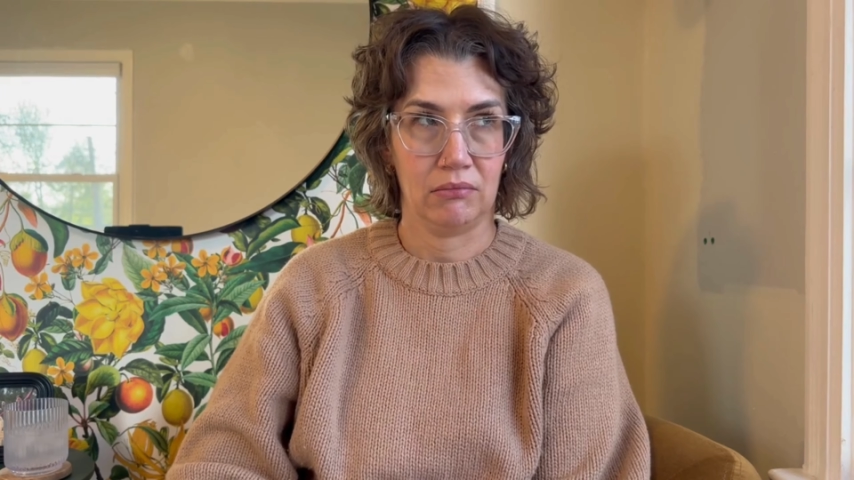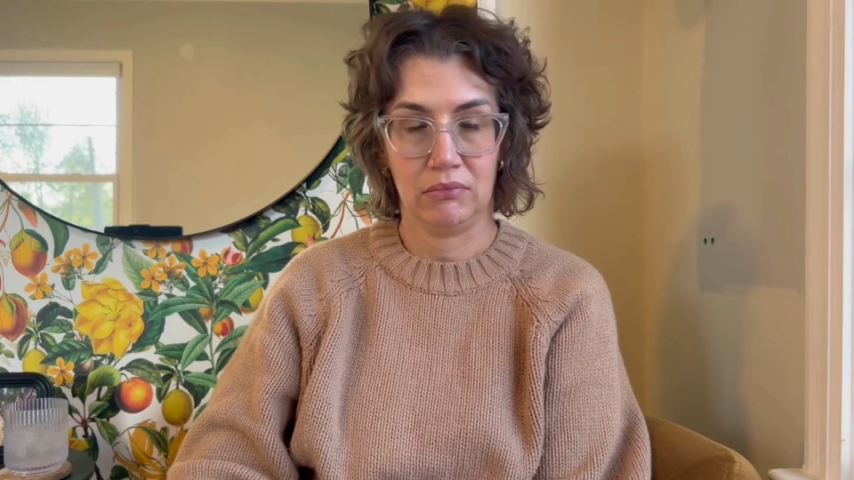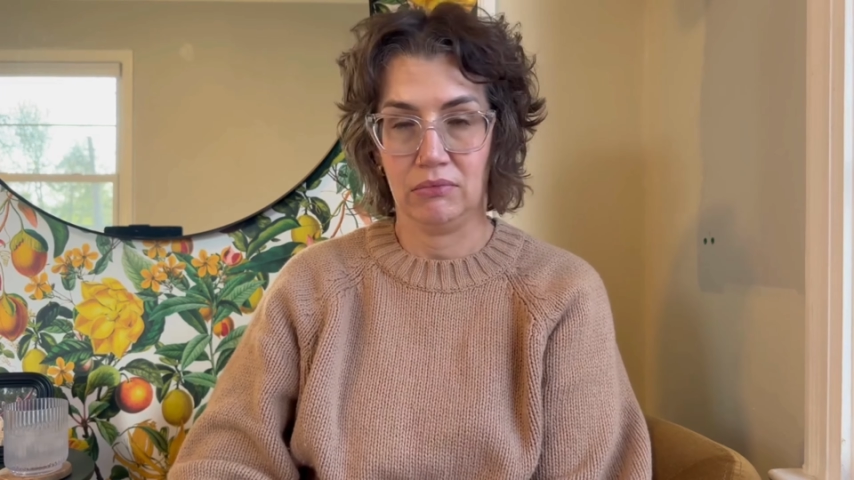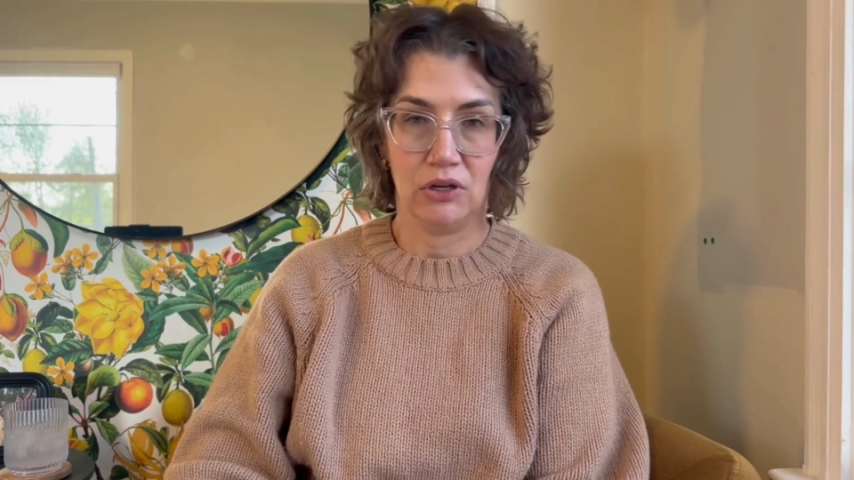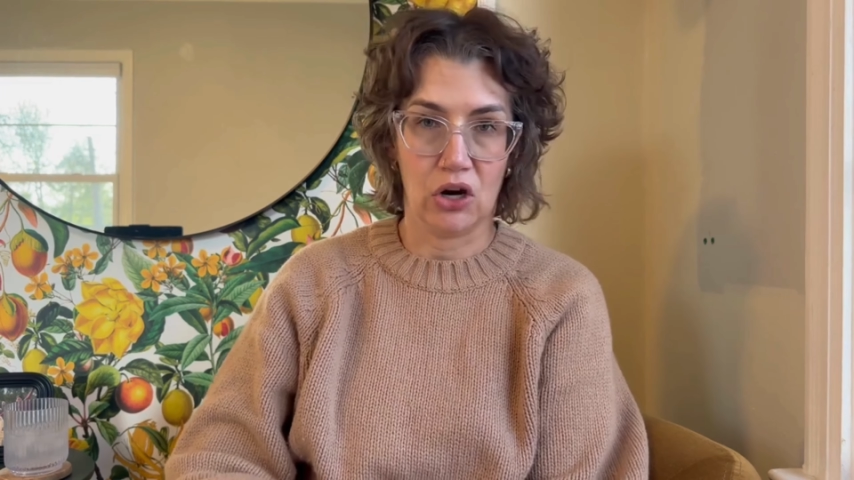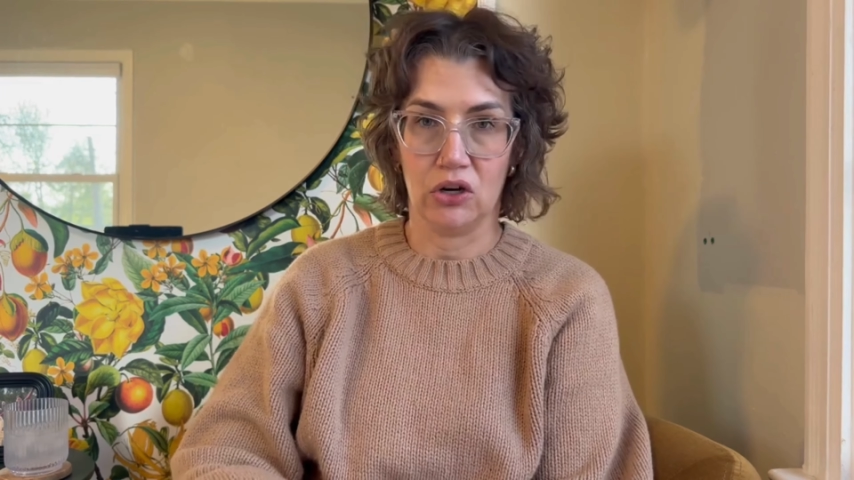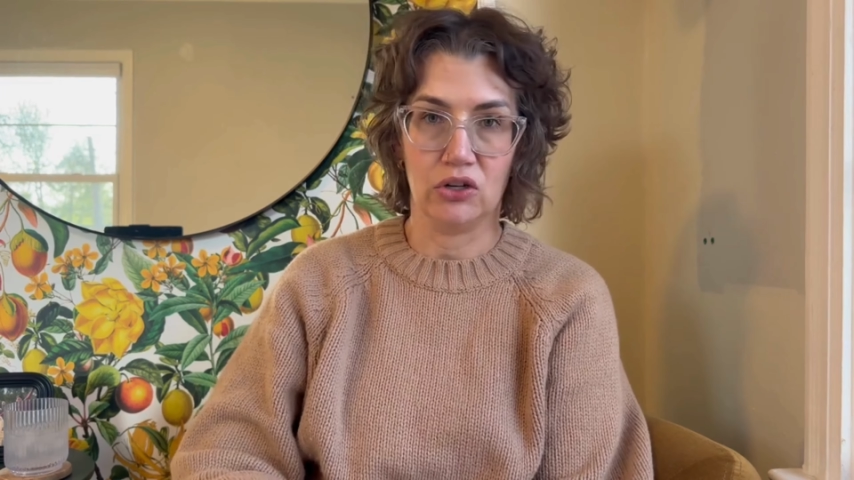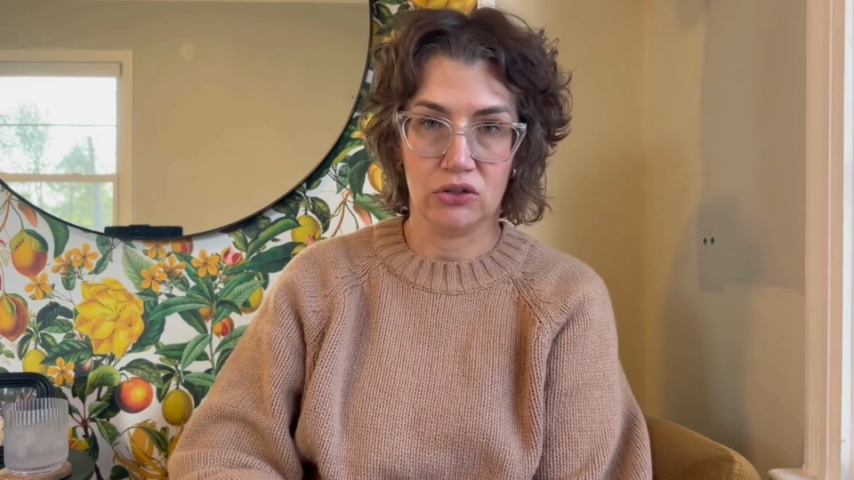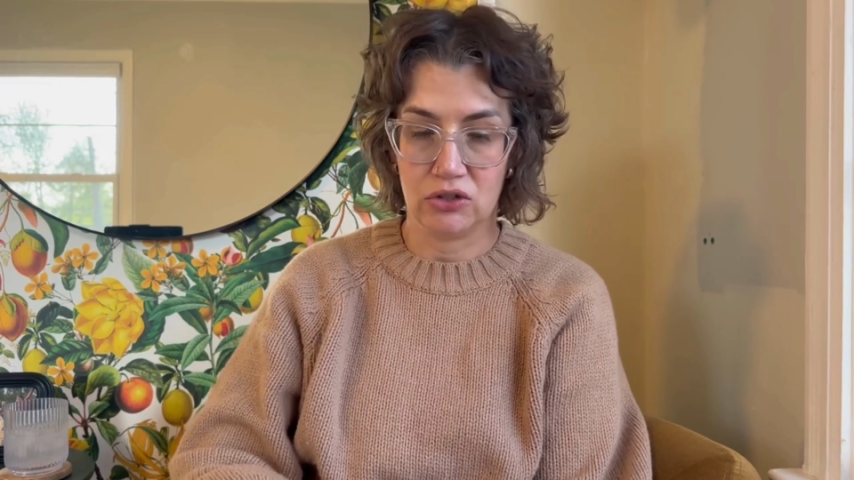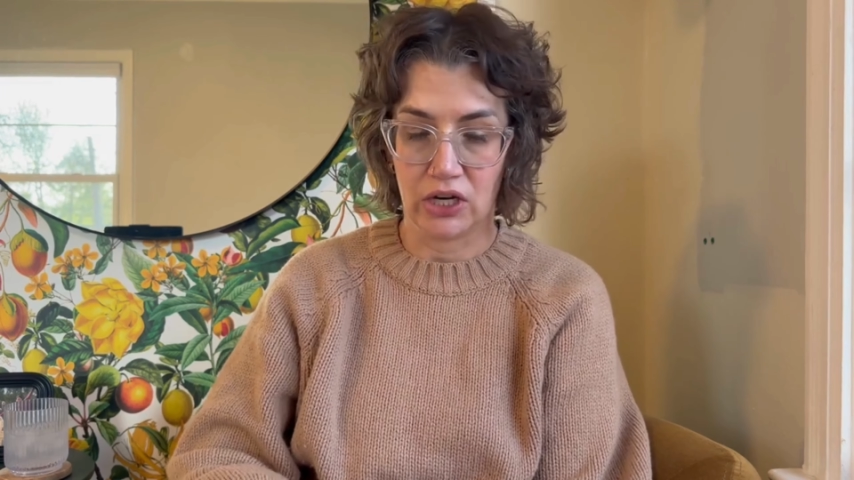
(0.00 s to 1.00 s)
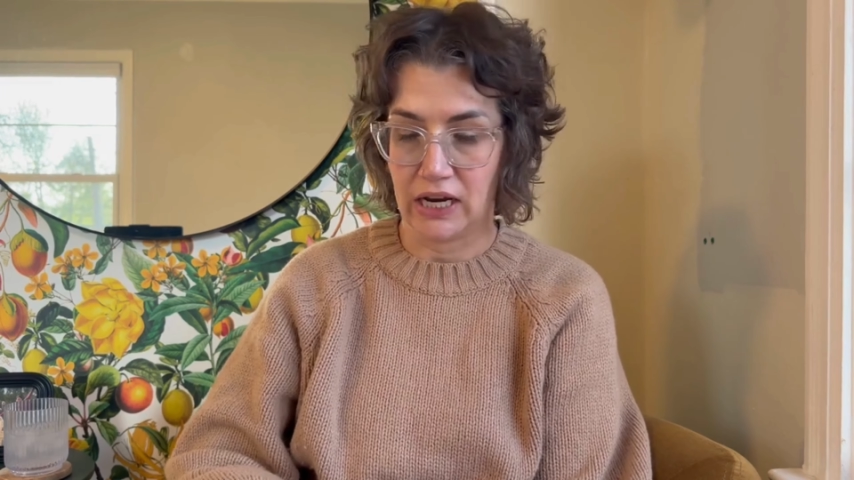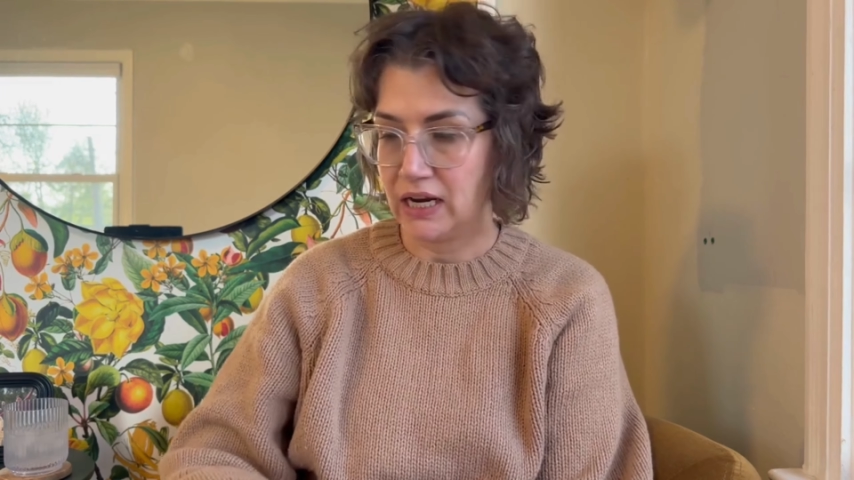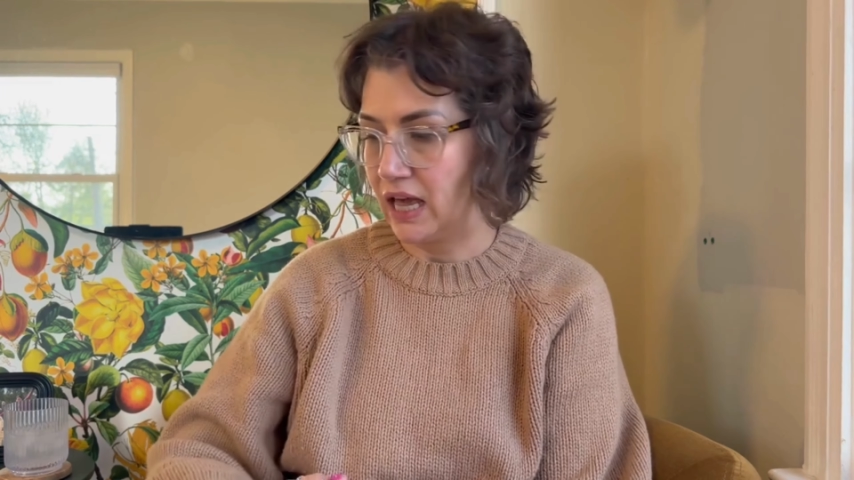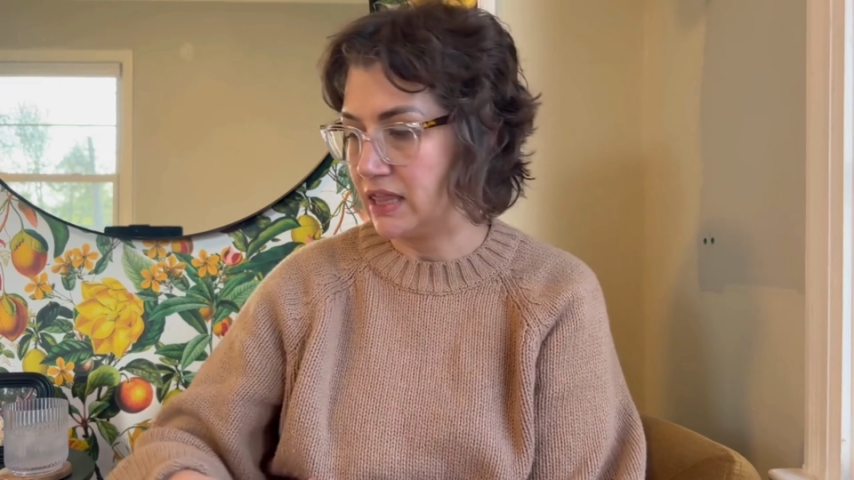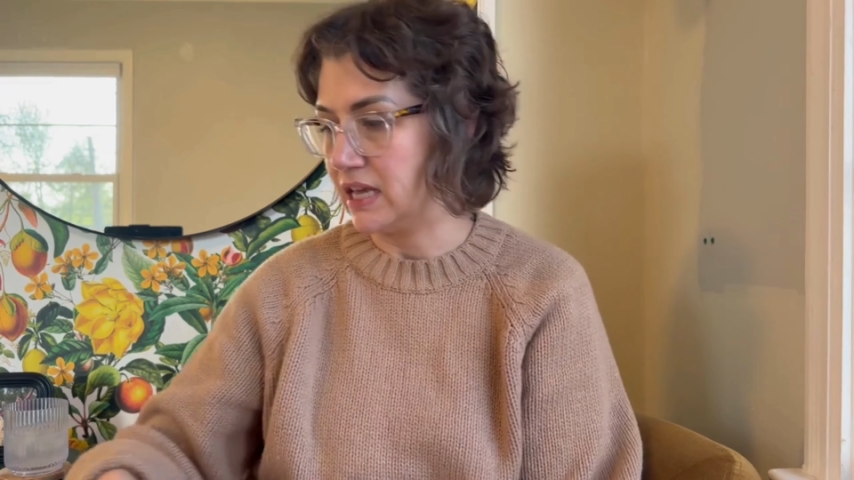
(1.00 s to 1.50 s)
yarn chicken
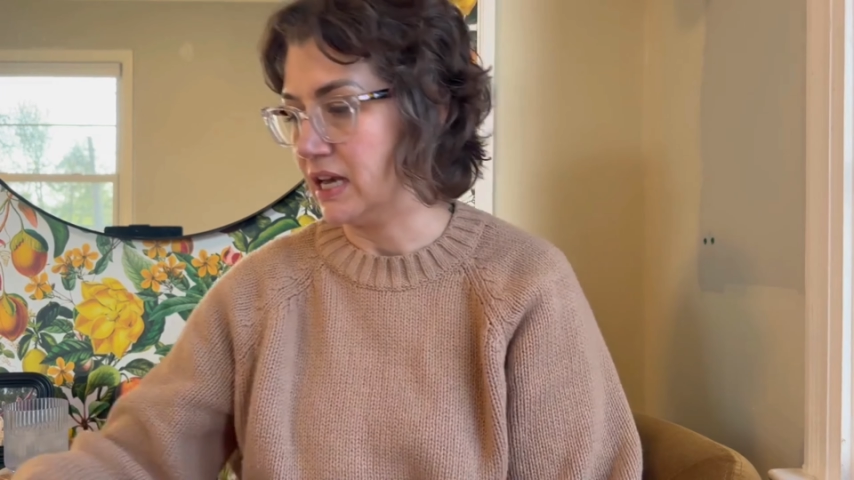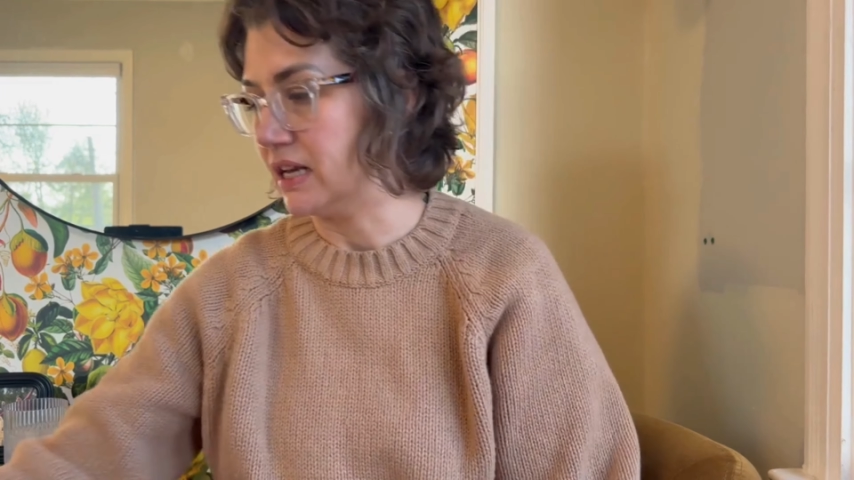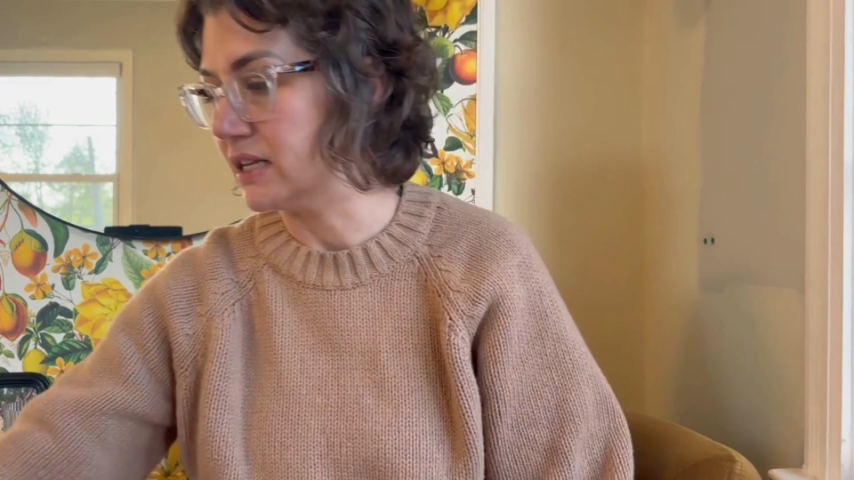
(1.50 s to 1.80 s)
at the end.